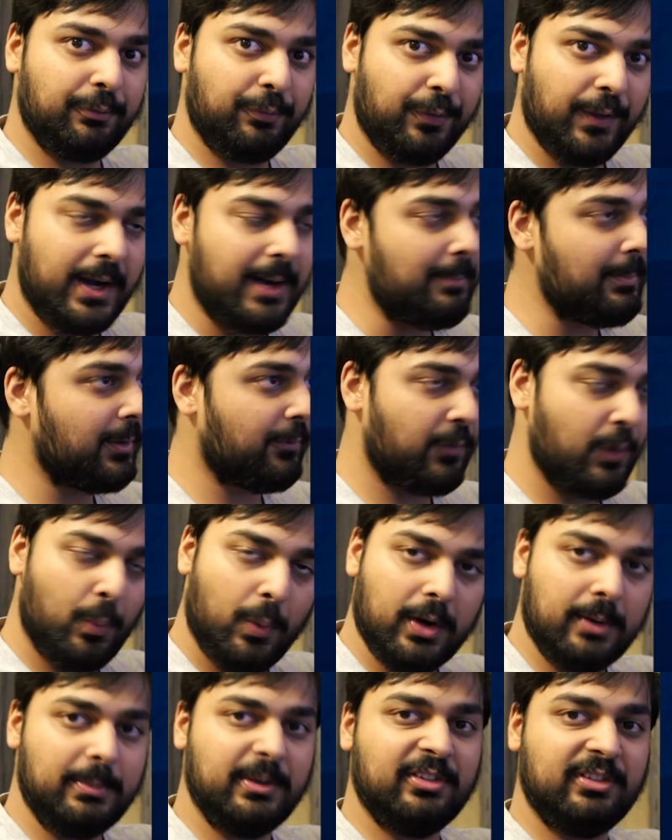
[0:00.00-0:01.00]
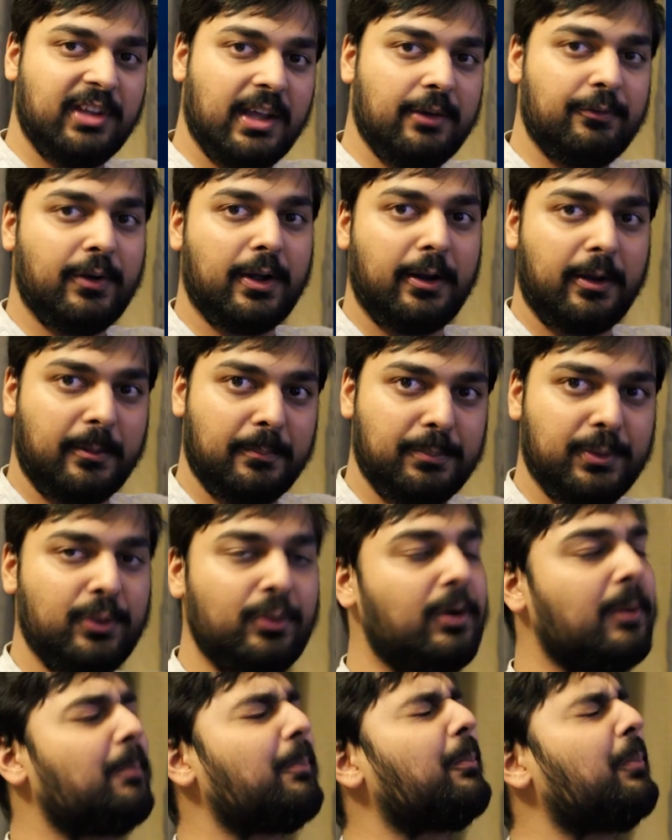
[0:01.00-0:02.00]
of thumb, if you want to be safe on a
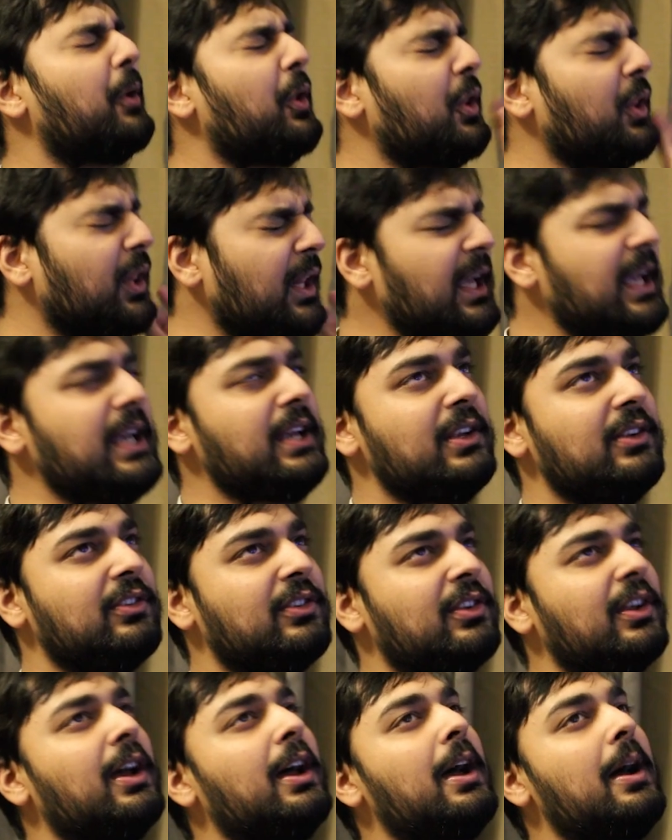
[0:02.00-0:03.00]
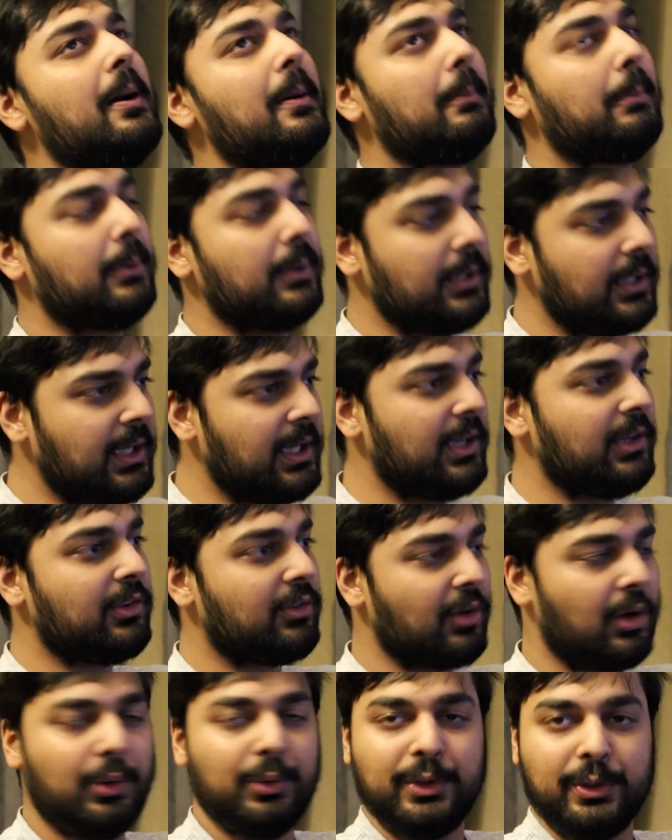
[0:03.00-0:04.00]
computer, please
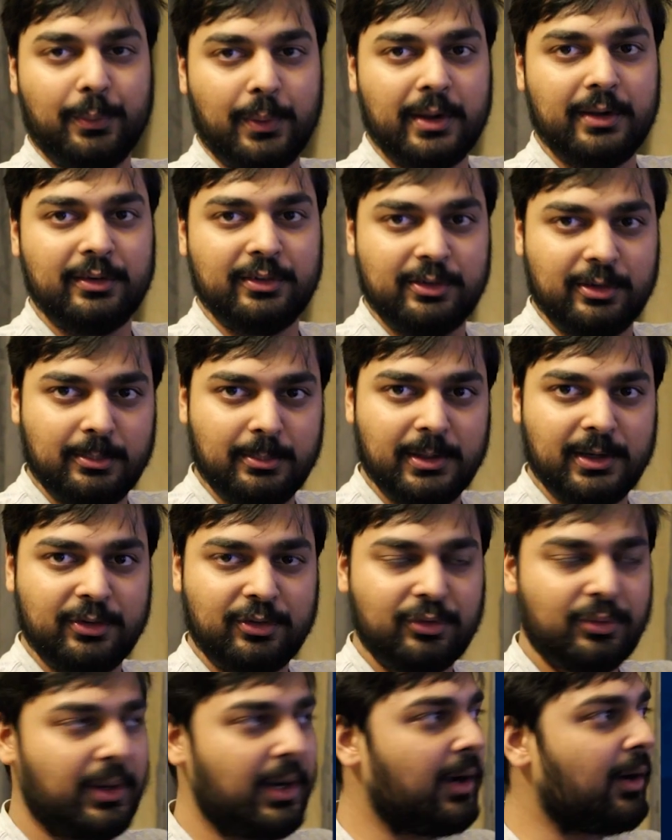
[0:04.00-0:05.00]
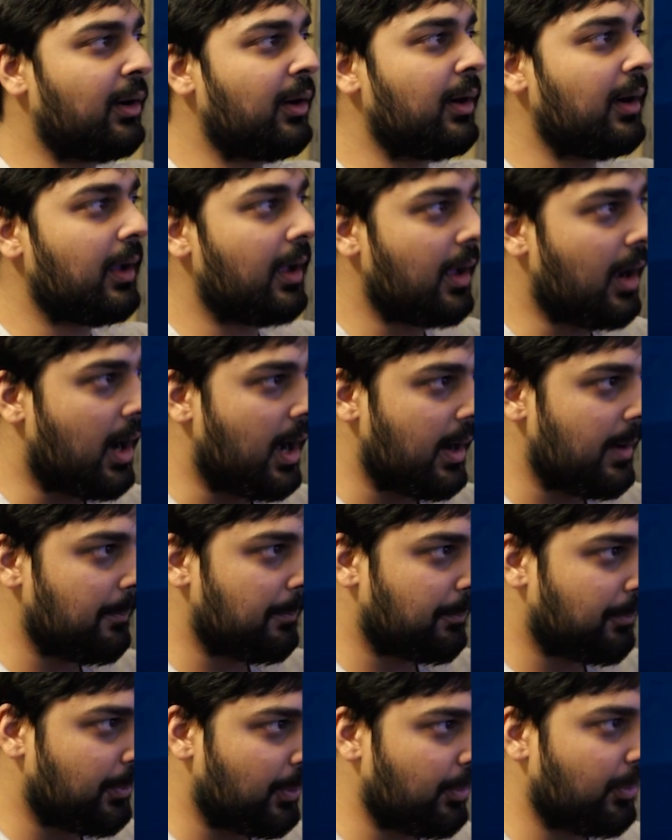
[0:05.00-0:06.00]
only run as administrator
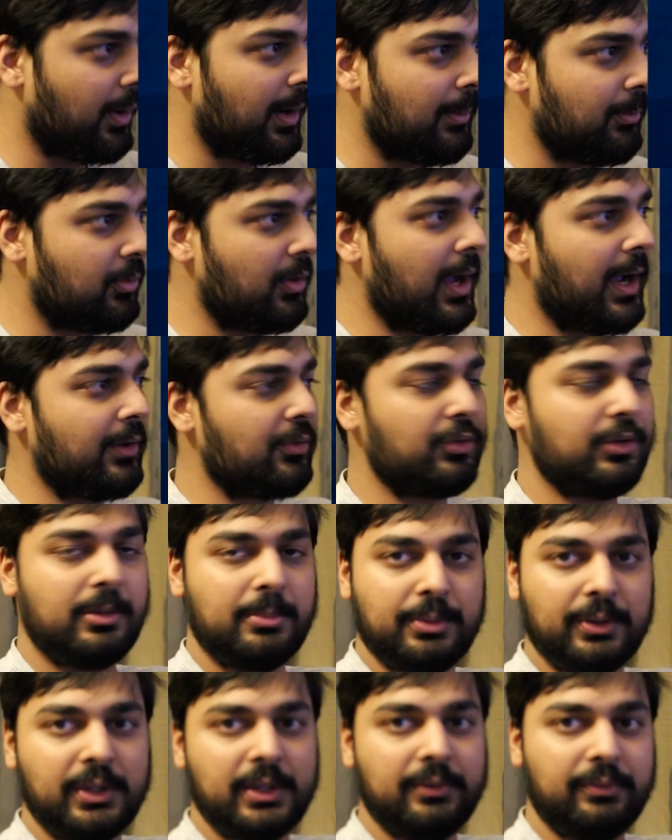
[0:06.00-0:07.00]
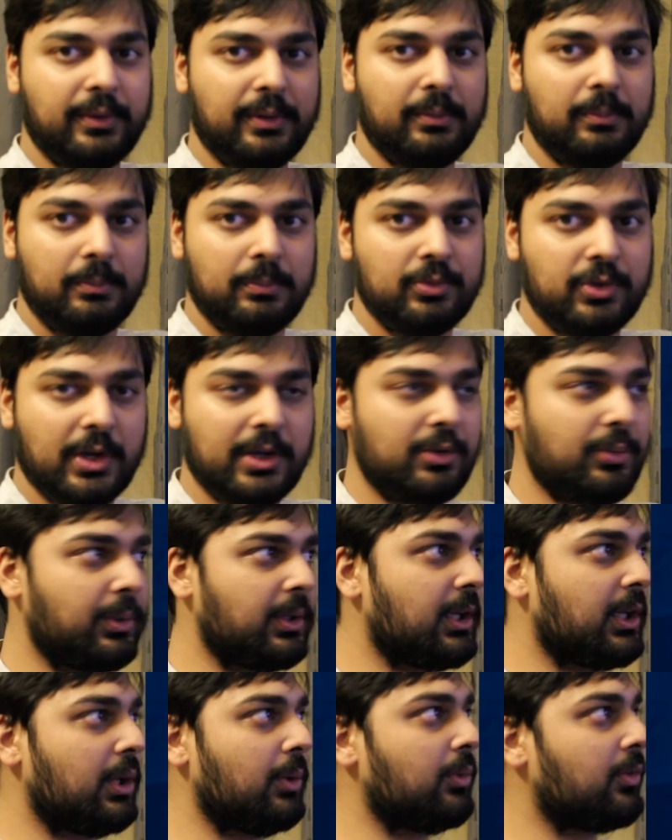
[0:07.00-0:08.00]
on programs you actually believe and
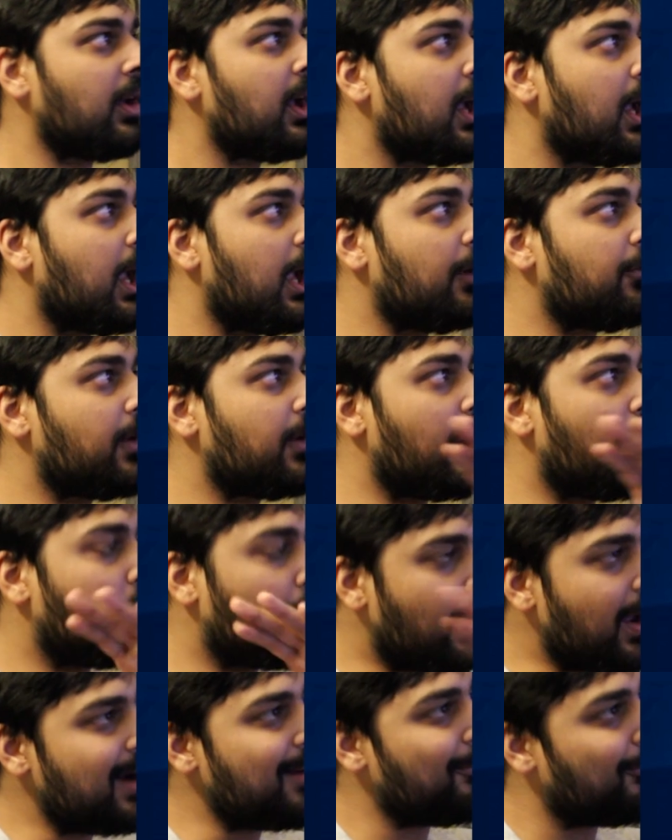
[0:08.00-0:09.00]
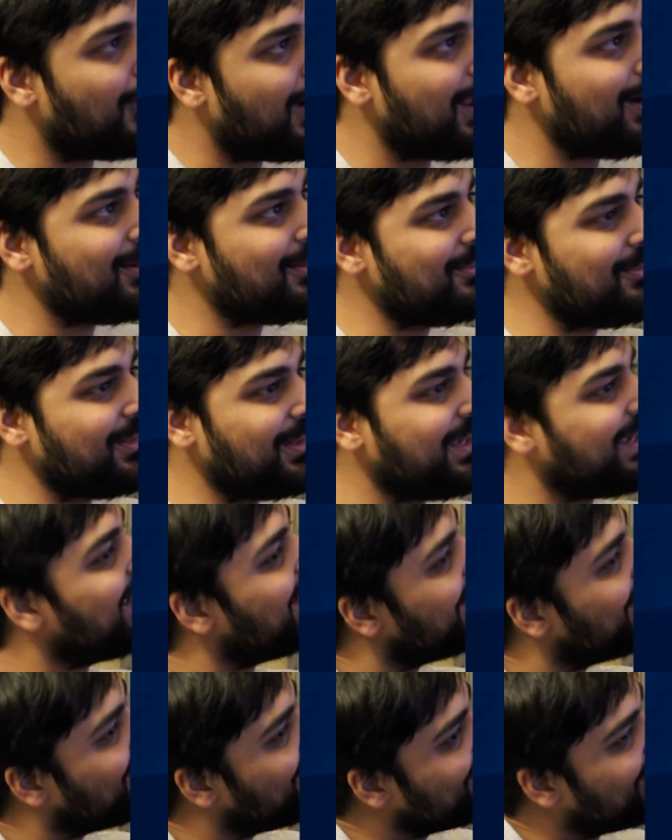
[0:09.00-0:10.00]
genuinely use. If you run them randomly,
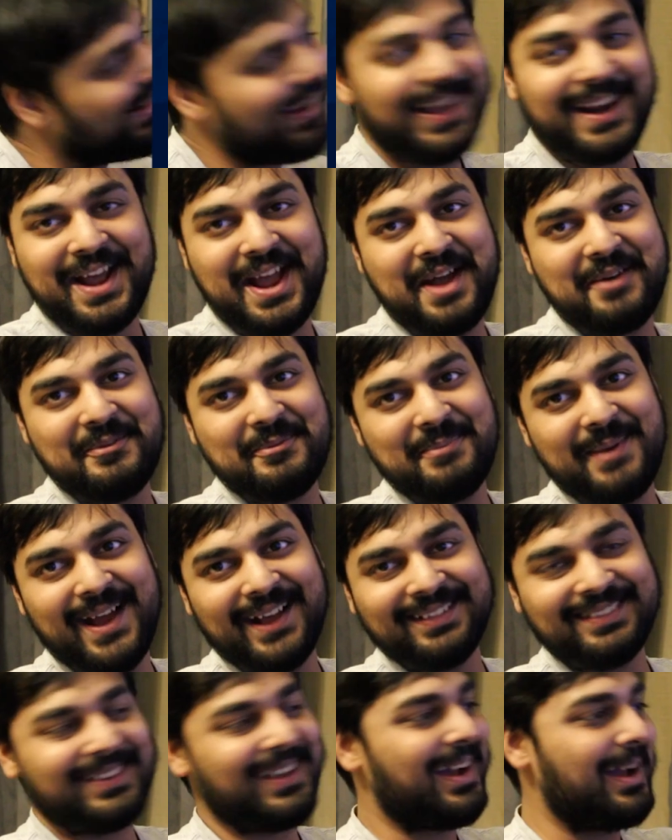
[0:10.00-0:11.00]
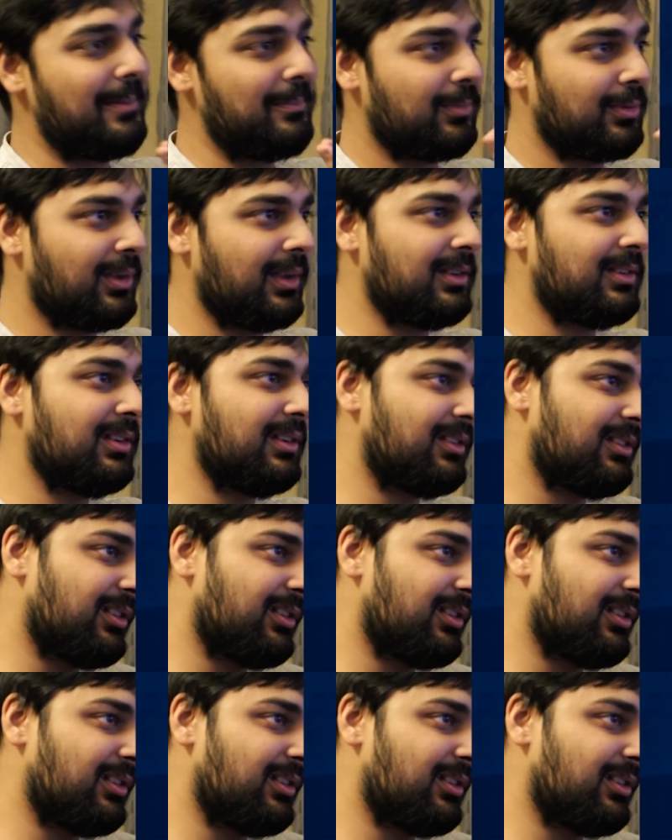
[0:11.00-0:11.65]
you're gonna have a bad time. So let's hit